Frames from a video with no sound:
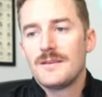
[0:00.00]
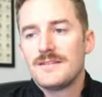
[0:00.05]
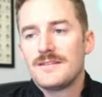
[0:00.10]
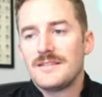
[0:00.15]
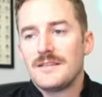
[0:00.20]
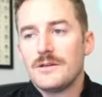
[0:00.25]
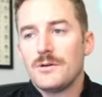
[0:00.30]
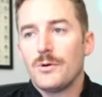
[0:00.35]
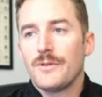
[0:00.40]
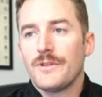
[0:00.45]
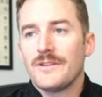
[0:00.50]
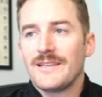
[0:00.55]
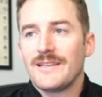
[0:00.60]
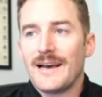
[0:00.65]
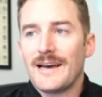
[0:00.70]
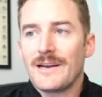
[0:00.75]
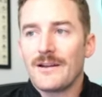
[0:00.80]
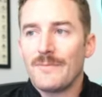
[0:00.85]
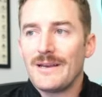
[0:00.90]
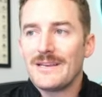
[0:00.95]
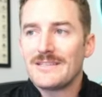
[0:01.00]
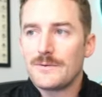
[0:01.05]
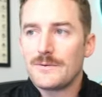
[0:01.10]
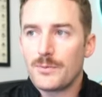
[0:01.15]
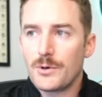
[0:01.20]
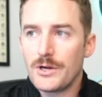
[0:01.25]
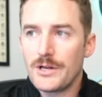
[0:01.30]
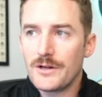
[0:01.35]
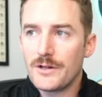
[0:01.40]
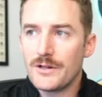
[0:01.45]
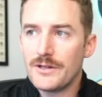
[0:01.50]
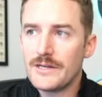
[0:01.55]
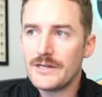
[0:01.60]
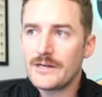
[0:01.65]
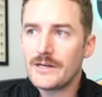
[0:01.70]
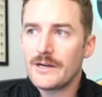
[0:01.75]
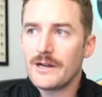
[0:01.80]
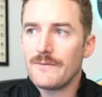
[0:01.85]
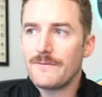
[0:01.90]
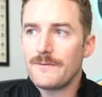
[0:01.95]
Still, the data makes it pretty
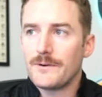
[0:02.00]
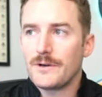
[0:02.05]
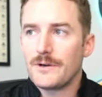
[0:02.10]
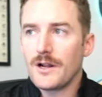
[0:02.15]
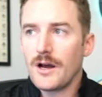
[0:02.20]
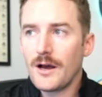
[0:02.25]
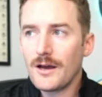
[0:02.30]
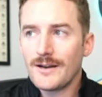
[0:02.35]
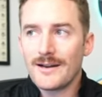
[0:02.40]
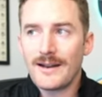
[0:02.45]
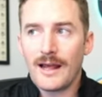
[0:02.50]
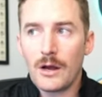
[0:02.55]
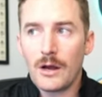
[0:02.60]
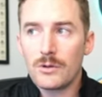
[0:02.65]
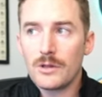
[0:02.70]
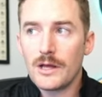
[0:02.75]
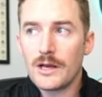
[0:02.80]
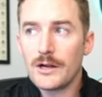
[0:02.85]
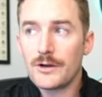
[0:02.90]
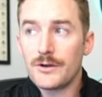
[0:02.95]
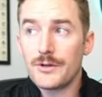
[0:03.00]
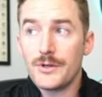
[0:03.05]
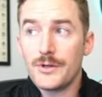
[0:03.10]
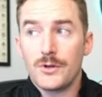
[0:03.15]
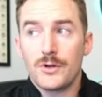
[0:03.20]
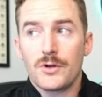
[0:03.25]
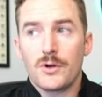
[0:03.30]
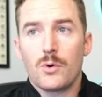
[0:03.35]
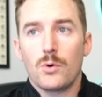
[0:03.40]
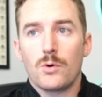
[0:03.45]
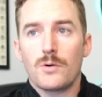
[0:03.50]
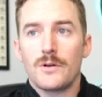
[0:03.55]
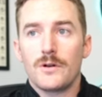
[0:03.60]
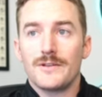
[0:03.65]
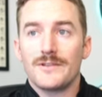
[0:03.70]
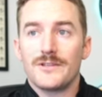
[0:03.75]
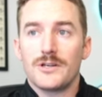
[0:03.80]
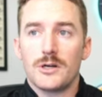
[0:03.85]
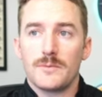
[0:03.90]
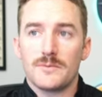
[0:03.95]
clear if you're not an outlier unicorn
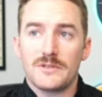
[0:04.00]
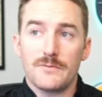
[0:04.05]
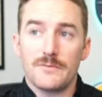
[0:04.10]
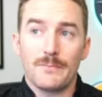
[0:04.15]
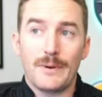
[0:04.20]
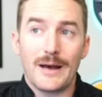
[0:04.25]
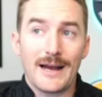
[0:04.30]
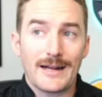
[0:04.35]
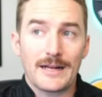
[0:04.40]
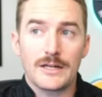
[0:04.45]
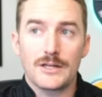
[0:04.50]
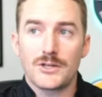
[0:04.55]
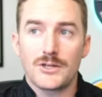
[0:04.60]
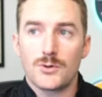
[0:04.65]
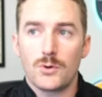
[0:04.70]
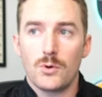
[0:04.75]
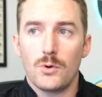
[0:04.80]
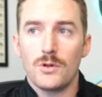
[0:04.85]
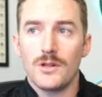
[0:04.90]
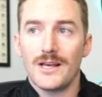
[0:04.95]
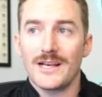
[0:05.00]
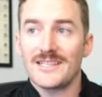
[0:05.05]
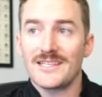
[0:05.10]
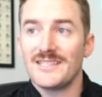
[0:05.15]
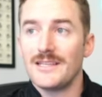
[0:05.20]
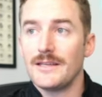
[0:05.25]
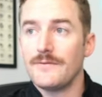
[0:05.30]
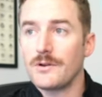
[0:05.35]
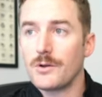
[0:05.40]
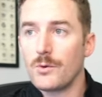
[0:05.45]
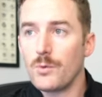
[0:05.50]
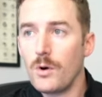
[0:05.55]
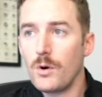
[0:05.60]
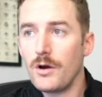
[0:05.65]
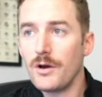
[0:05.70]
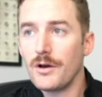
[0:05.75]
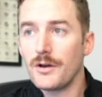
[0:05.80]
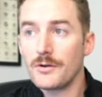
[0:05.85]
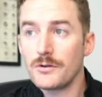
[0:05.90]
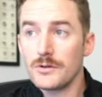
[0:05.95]
in terms of back control like Steven
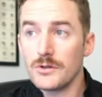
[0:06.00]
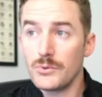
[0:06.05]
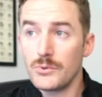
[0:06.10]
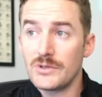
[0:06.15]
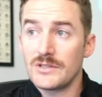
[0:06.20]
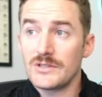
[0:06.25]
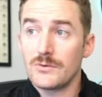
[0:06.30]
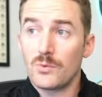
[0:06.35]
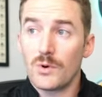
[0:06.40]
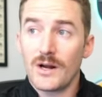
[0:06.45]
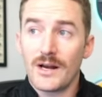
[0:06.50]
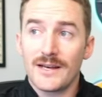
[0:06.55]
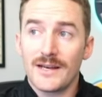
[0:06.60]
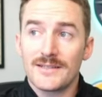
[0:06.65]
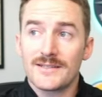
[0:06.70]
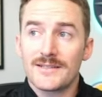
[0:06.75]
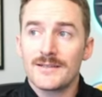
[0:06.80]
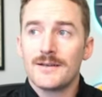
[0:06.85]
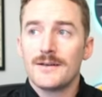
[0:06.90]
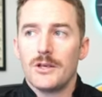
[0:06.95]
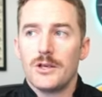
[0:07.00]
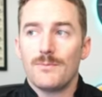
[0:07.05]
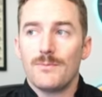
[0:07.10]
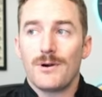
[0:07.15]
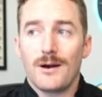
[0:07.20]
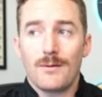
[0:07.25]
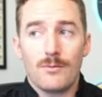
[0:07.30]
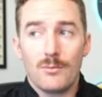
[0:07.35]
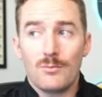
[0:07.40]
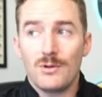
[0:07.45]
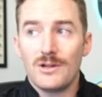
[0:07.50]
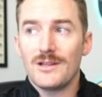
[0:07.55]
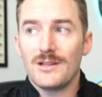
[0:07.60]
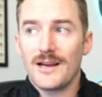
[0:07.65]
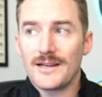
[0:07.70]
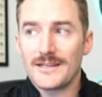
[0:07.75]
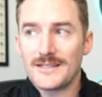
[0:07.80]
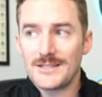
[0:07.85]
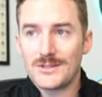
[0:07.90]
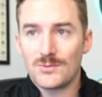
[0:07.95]
Kwan or Luis Arraez, you'd probably
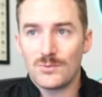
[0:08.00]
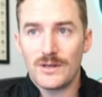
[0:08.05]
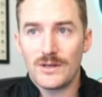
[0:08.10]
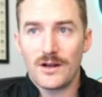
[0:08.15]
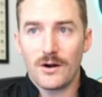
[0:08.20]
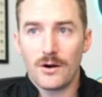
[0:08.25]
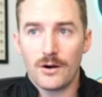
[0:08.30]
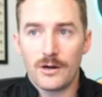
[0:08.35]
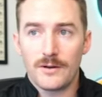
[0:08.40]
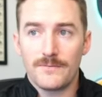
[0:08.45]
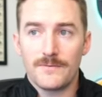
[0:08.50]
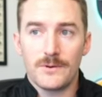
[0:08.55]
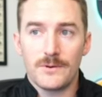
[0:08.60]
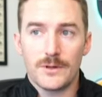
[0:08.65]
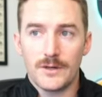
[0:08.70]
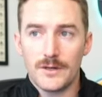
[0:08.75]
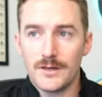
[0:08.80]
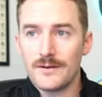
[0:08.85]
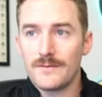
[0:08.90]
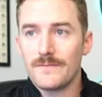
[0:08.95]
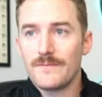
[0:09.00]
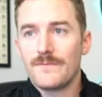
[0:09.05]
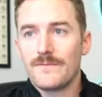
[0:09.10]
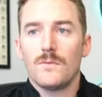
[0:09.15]
like to swing hard if you could.